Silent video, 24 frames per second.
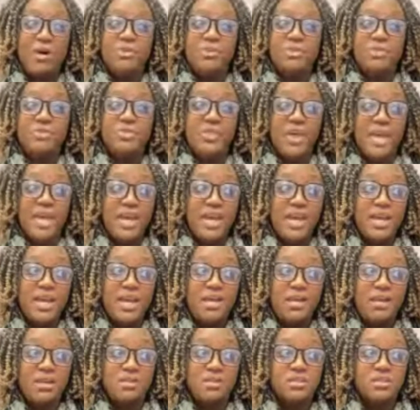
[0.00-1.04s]
are
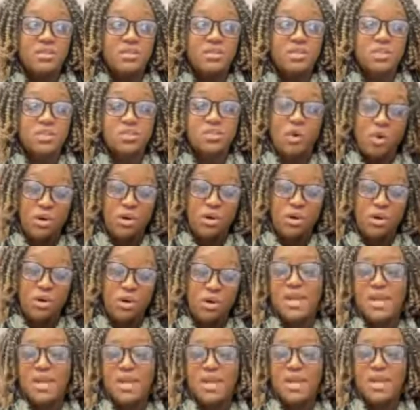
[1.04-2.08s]
living around their
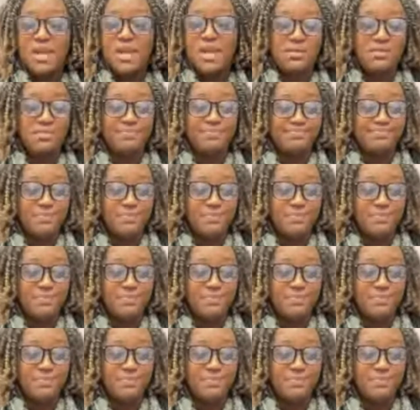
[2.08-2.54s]
relationships